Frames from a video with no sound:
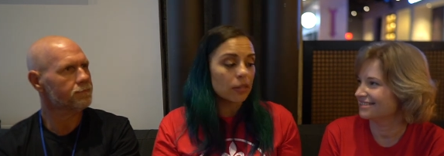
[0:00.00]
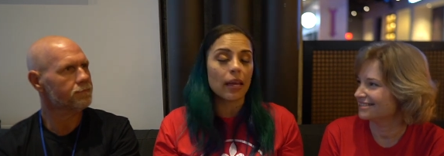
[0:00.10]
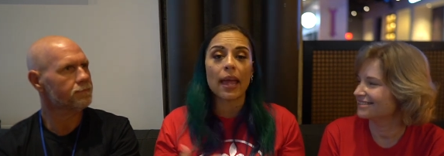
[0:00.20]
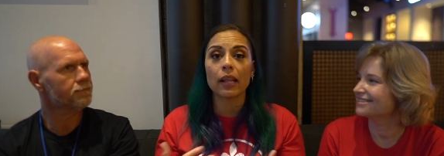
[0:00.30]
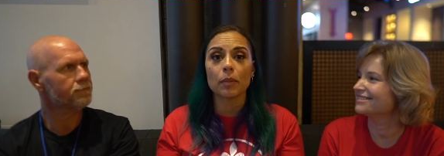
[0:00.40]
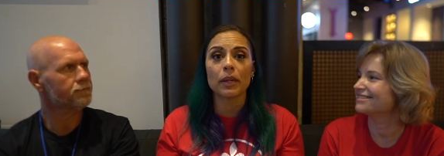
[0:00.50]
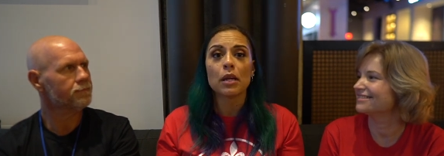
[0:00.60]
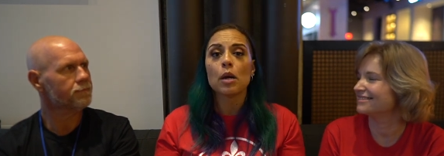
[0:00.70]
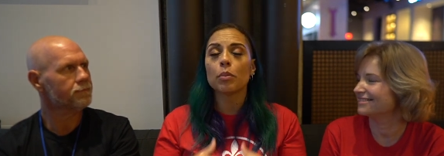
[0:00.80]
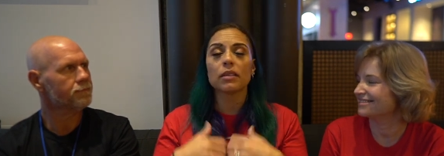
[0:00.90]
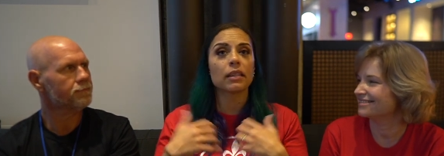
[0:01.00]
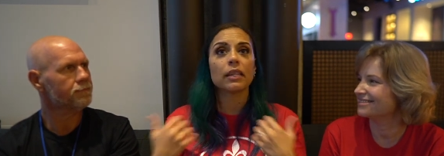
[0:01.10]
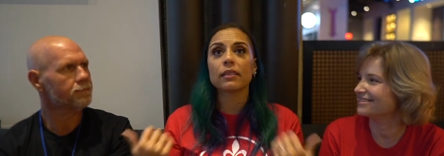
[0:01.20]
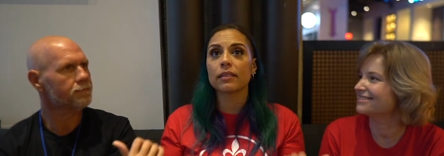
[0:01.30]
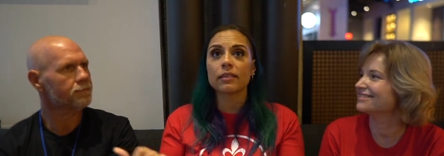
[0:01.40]
Speaker 1: the element, plus
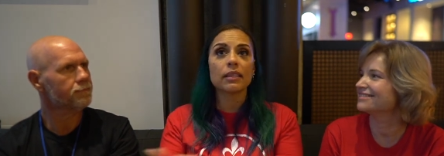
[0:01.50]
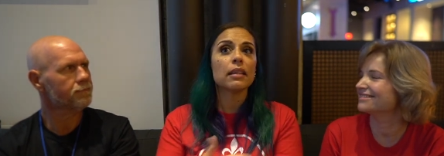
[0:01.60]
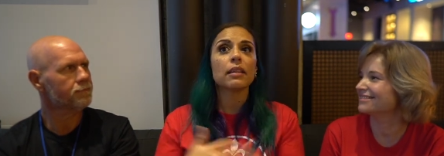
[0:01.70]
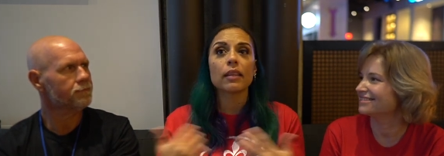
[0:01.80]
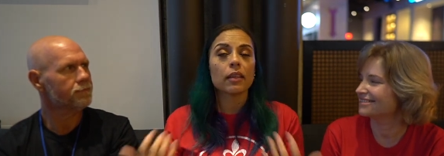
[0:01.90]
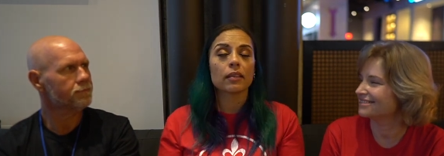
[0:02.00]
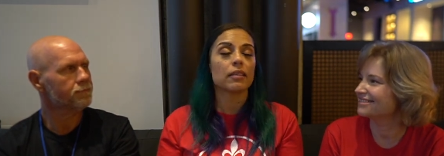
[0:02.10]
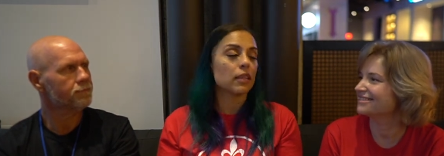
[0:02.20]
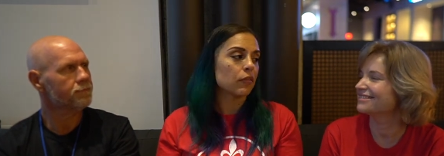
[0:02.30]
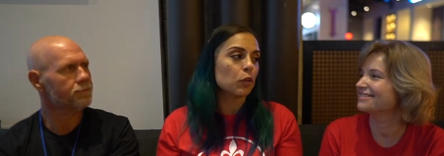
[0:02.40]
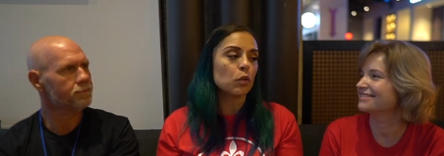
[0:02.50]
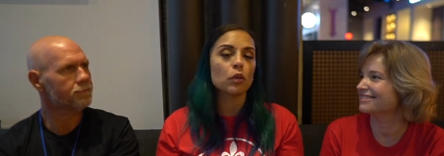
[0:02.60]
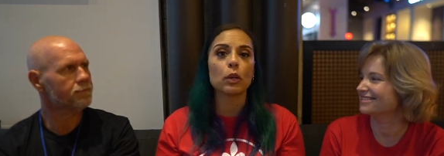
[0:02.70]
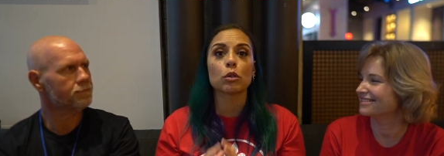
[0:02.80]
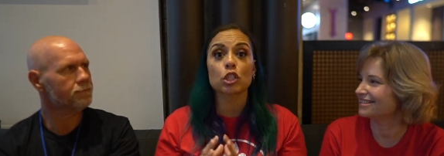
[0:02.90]
getting to see the, the city of Louisville,
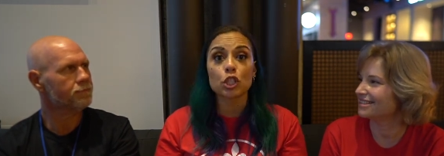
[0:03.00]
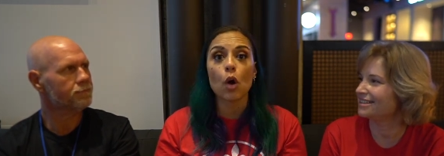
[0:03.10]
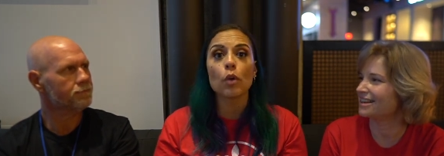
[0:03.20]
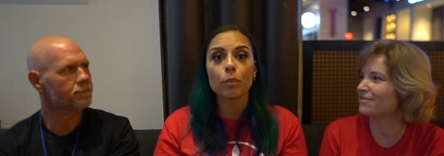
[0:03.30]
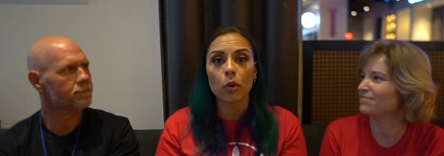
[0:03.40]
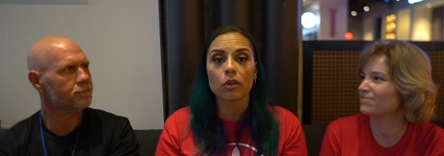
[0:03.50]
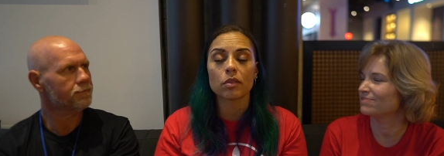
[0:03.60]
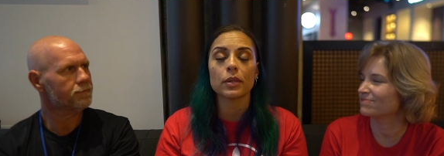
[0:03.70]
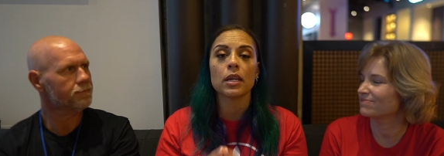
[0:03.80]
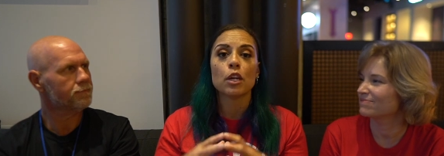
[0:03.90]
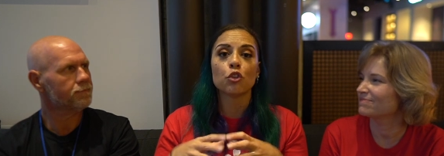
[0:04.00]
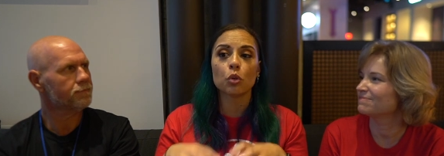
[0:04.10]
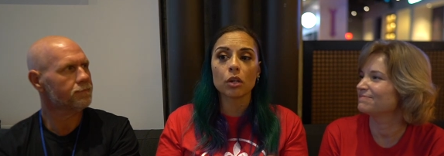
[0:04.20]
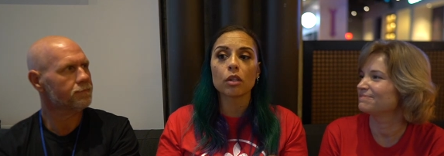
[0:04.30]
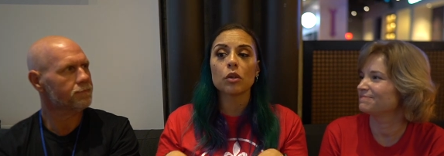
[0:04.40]
it was so important to me to
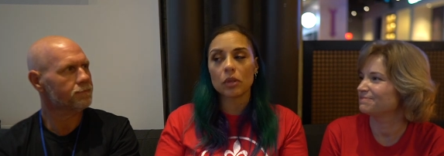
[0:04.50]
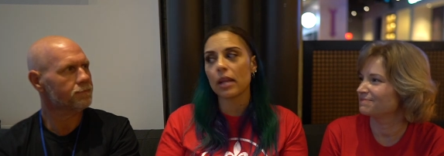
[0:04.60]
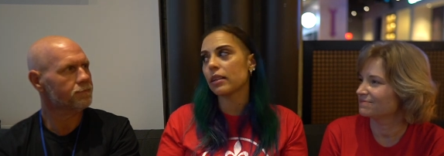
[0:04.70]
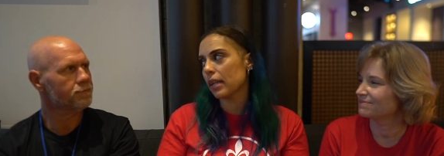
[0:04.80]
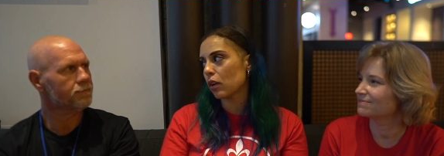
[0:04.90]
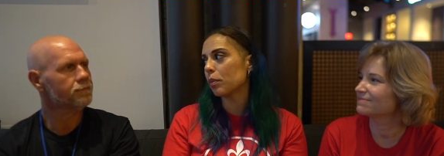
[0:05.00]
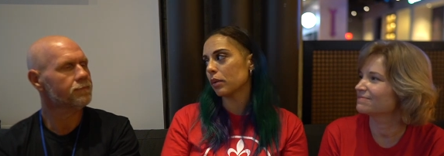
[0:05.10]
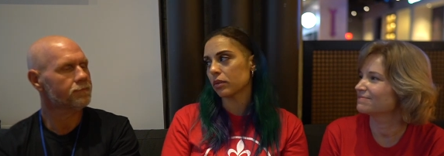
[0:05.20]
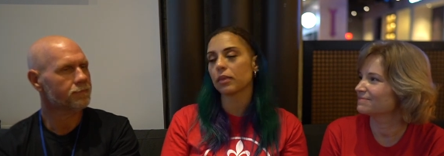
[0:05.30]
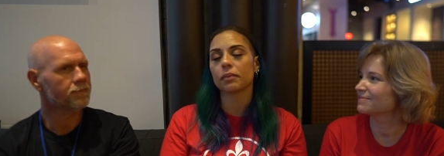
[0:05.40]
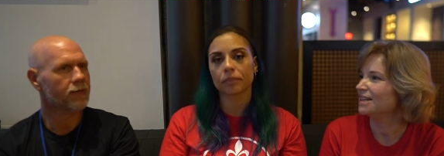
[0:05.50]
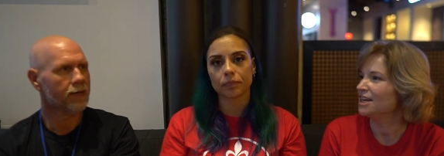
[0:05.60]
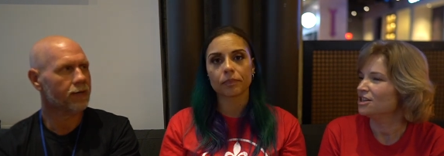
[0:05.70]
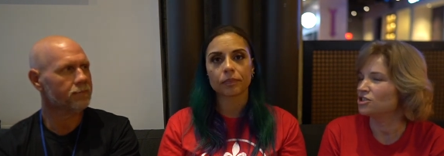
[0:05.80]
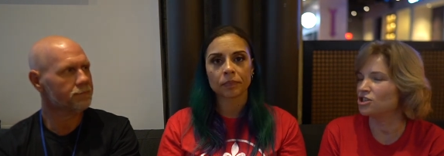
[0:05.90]
include in Ketopalooza.
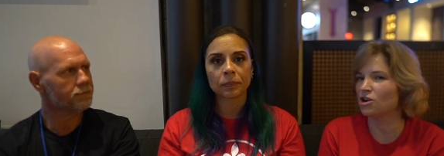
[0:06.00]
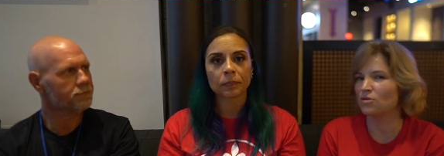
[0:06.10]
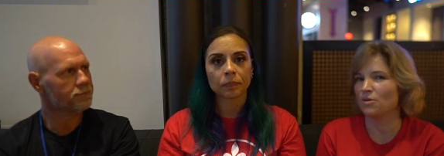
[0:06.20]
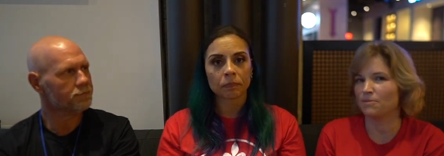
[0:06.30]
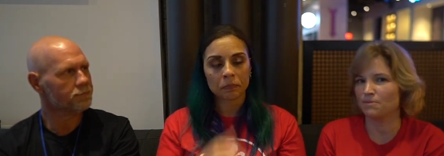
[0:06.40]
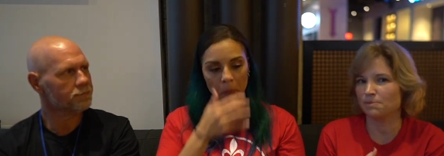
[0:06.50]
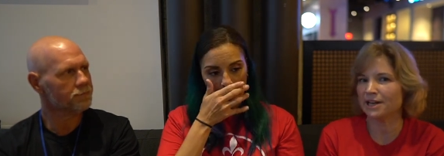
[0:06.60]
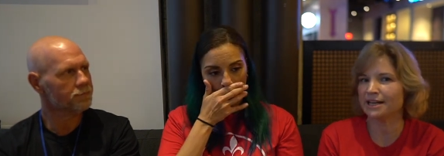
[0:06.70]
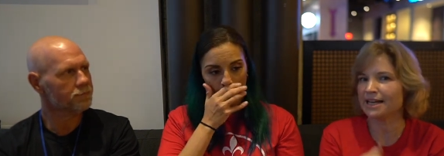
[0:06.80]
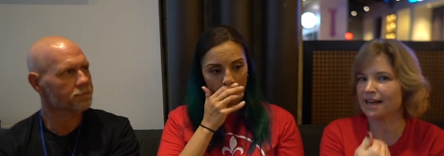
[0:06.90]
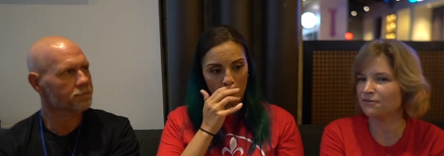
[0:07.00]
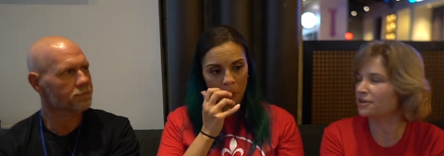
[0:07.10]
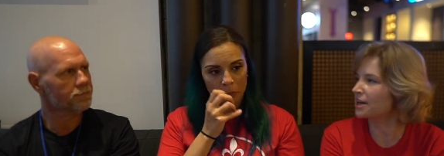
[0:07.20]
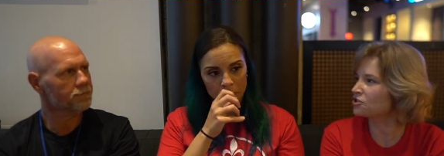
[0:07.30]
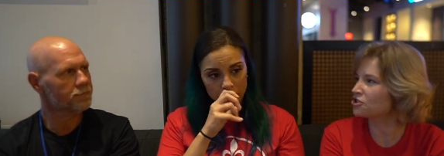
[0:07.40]
Speaker 2: So, planning ahead for
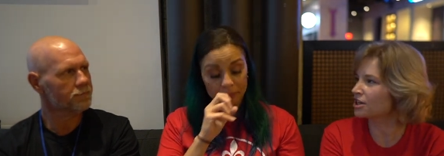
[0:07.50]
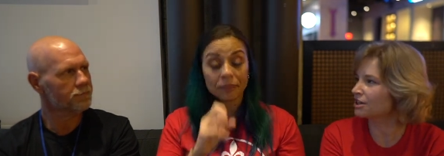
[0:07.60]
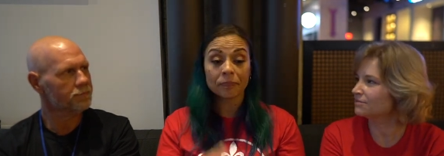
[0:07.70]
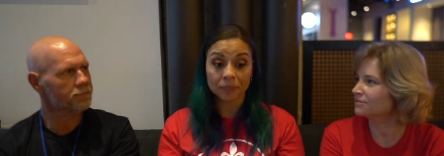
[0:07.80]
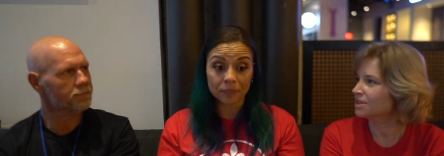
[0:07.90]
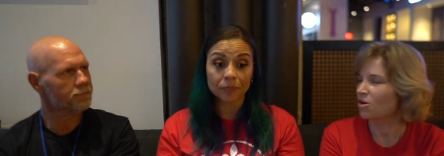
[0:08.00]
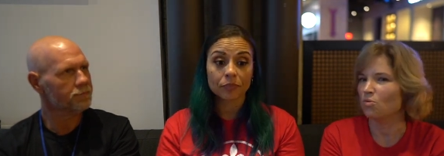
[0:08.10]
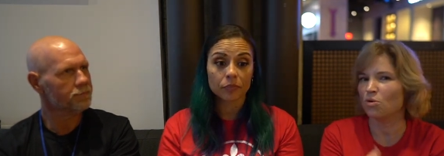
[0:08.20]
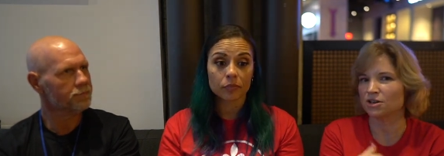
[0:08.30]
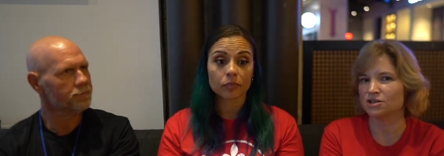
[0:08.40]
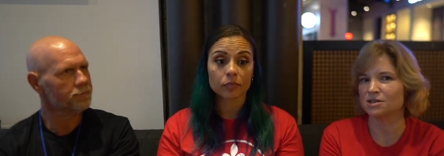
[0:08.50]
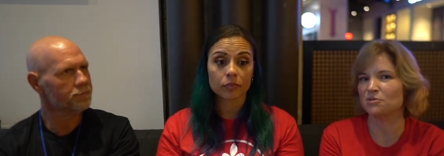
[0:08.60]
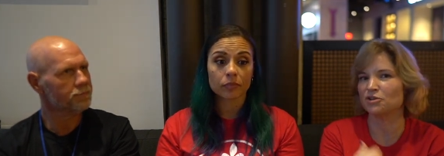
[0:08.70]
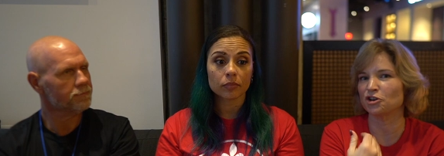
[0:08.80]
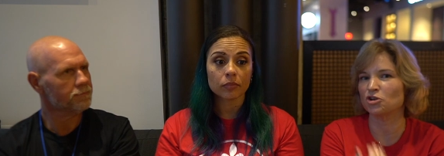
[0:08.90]
next year, mm-hmm. what are some
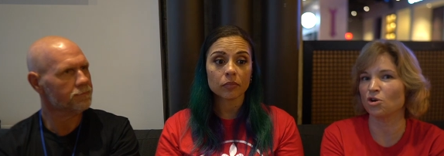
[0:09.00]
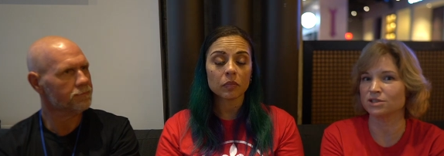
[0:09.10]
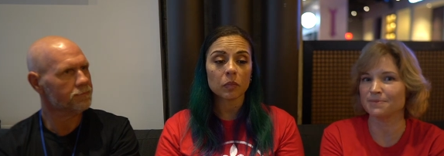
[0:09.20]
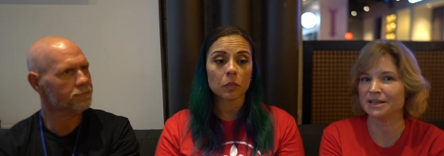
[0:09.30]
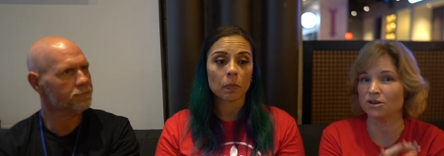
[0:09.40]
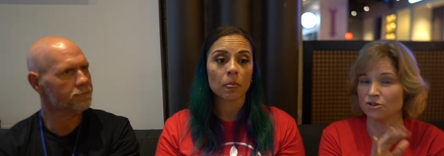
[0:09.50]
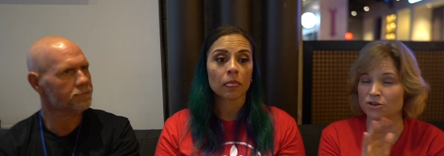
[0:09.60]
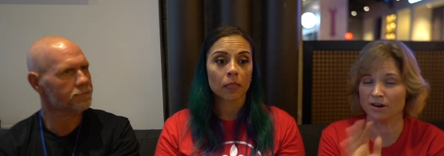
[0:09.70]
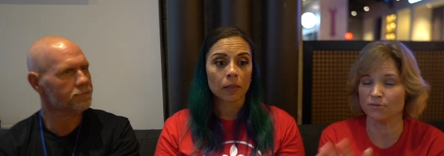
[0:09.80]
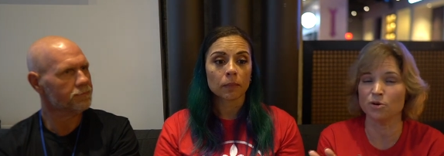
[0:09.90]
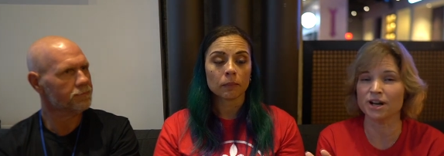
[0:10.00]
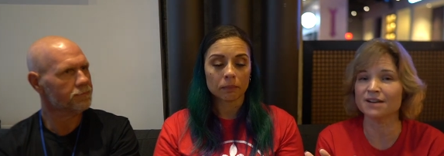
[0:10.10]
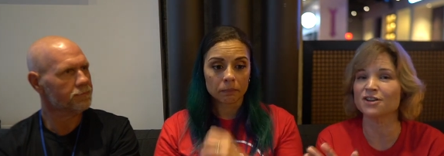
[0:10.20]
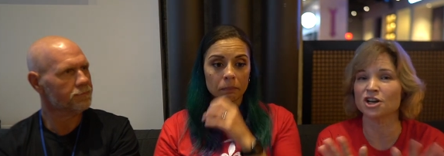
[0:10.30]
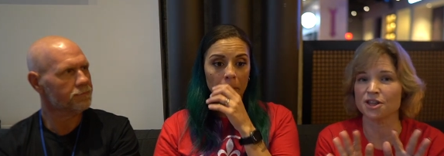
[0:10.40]
of your goals? I mean, we're not
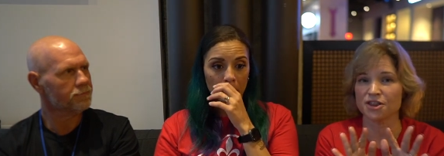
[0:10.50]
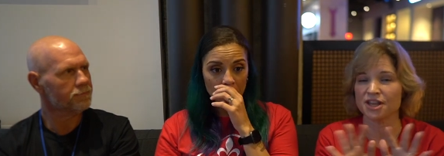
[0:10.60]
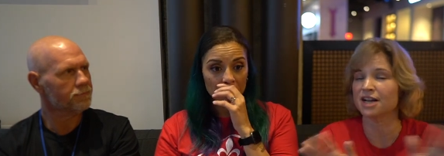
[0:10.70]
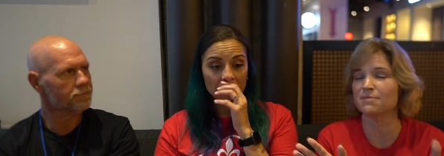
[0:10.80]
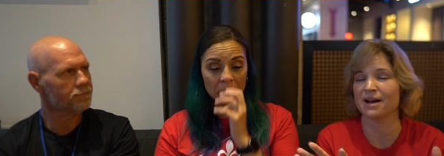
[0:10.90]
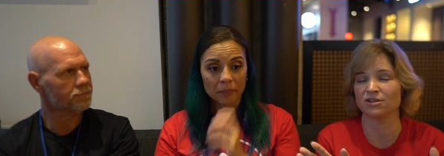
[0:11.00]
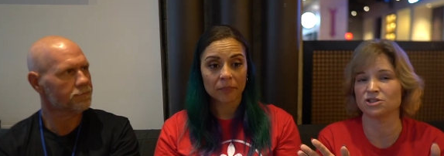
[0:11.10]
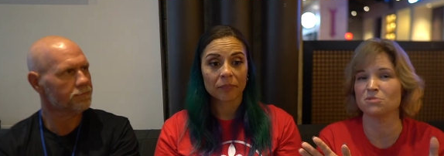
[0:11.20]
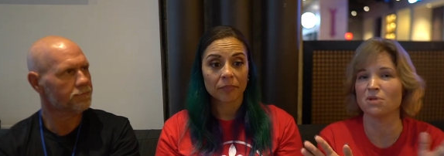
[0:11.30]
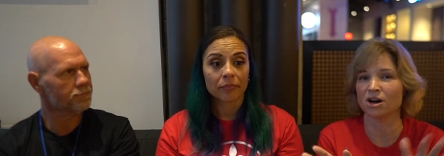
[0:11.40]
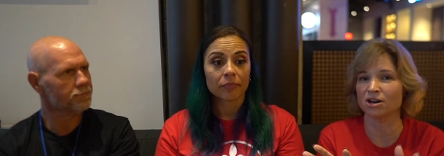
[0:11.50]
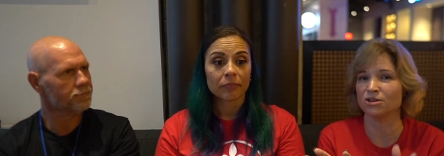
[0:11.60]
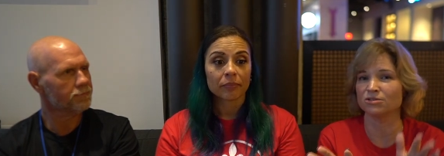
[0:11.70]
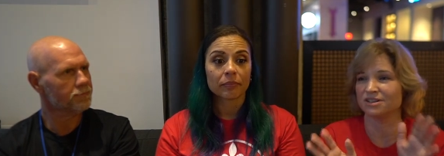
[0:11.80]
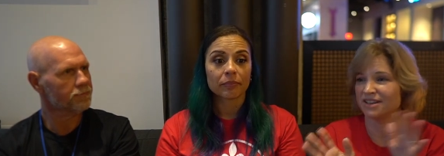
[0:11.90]
even going to think about tomorrow, the